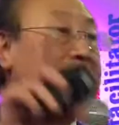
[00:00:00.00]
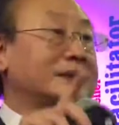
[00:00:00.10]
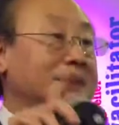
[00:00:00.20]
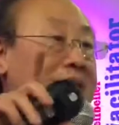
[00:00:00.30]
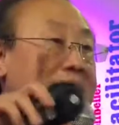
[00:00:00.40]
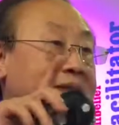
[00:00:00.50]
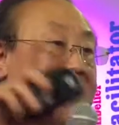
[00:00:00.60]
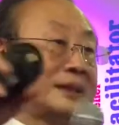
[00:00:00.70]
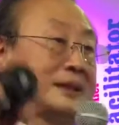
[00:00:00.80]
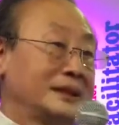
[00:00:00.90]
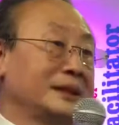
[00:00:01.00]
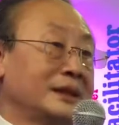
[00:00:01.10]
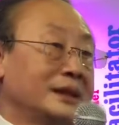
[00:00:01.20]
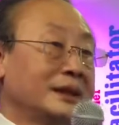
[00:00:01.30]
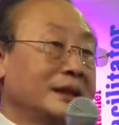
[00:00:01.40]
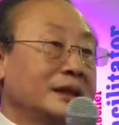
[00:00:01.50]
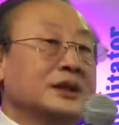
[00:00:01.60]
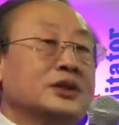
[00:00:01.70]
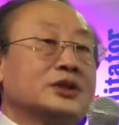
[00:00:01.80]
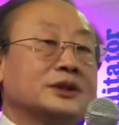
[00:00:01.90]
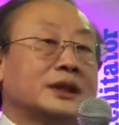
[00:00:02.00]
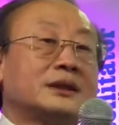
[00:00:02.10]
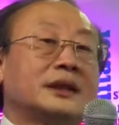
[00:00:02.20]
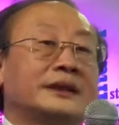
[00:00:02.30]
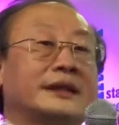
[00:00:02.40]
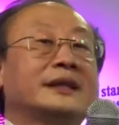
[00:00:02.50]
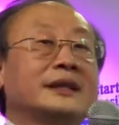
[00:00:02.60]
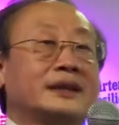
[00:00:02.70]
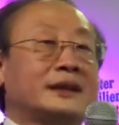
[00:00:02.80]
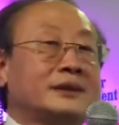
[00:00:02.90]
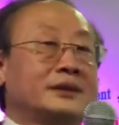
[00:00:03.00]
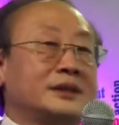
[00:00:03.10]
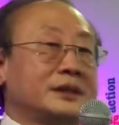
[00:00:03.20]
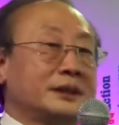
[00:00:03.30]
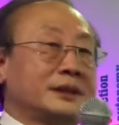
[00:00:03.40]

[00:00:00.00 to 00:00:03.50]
They know that exactly. So not only they can encourage